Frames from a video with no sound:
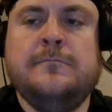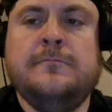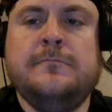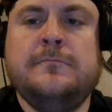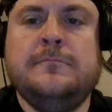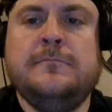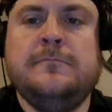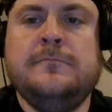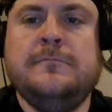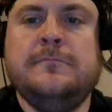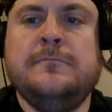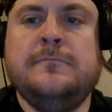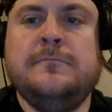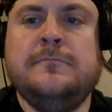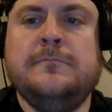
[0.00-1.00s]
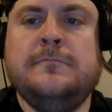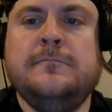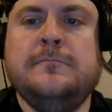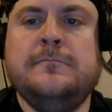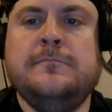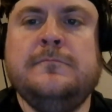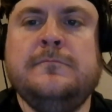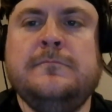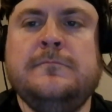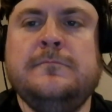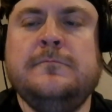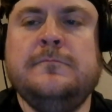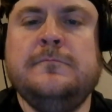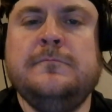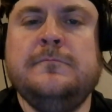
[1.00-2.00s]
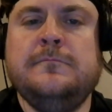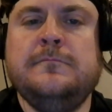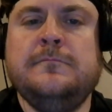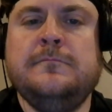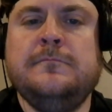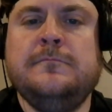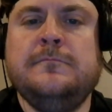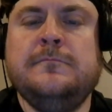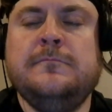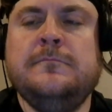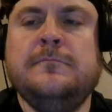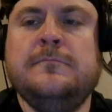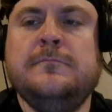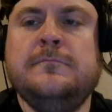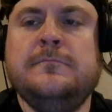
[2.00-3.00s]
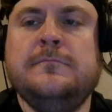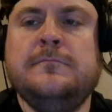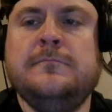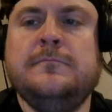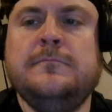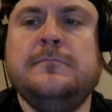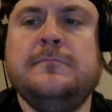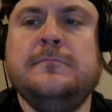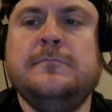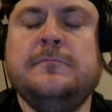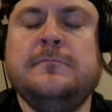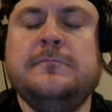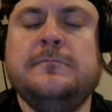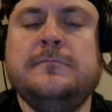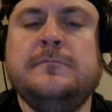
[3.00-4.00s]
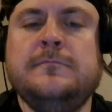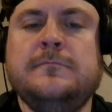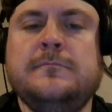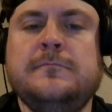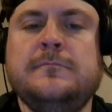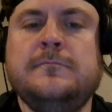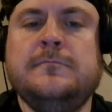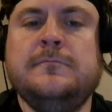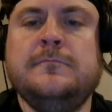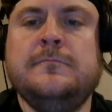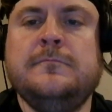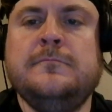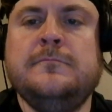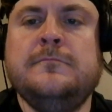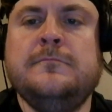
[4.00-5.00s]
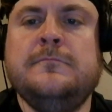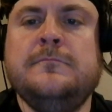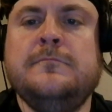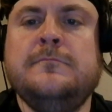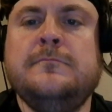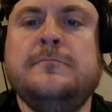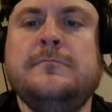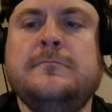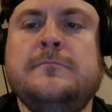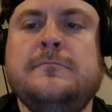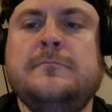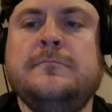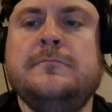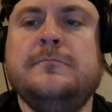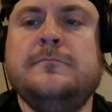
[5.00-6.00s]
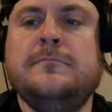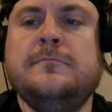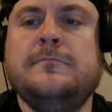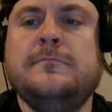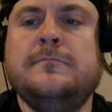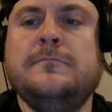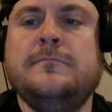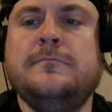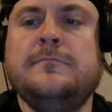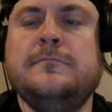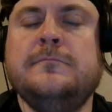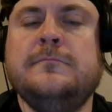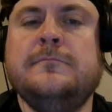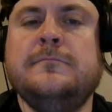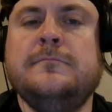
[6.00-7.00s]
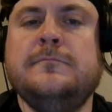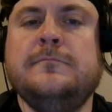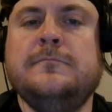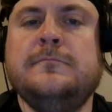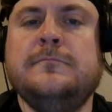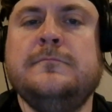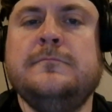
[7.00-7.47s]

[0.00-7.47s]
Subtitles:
No words are spoken by the person on screen.